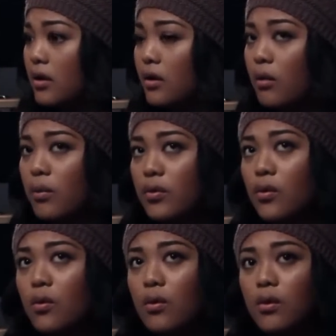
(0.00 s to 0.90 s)
you know, with
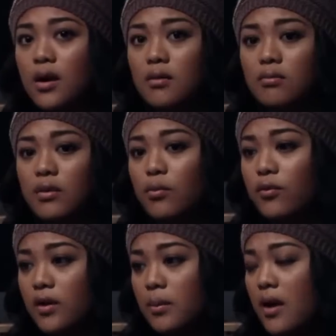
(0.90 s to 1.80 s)
the whole, the
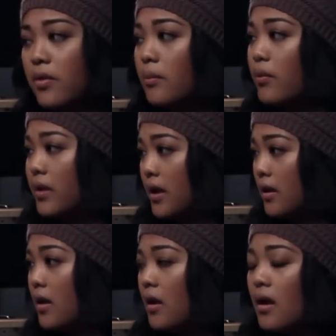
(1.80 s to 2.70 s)
movie about the bully